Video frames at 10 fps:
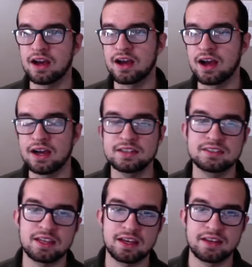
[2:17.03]
I
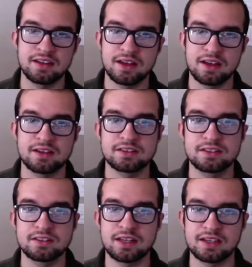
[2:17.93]
said
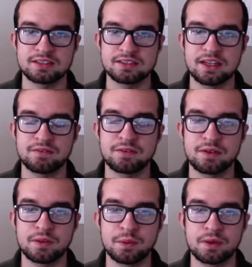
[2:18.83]
to take a stand for
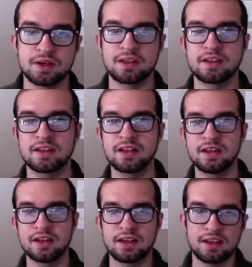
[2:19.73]
the Lord.
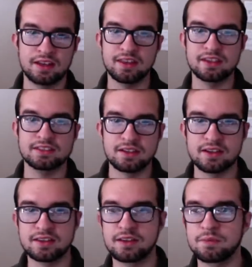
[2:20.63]
And that's a
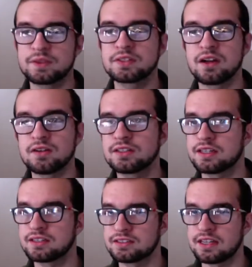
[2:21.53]
good thing. We should all
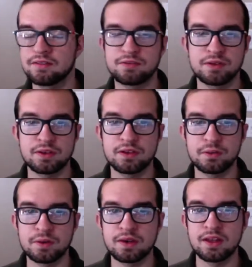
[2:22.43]
take a stand for the
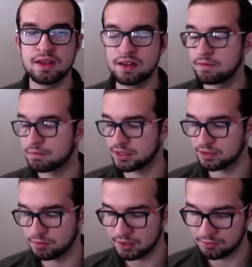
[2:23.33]
Lord. But
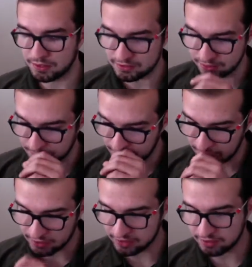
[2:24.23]
the real reason
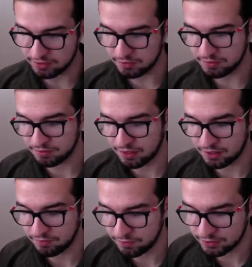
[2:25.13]
behind it, we
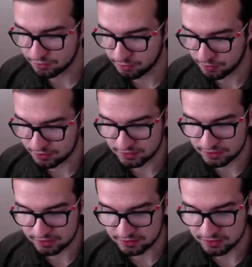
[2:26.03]
find in verse
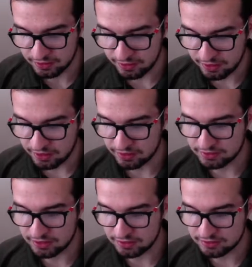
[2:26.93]
46. And it
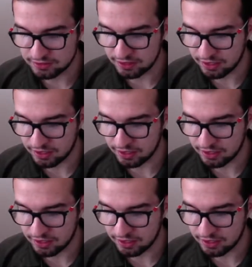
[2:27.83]
says,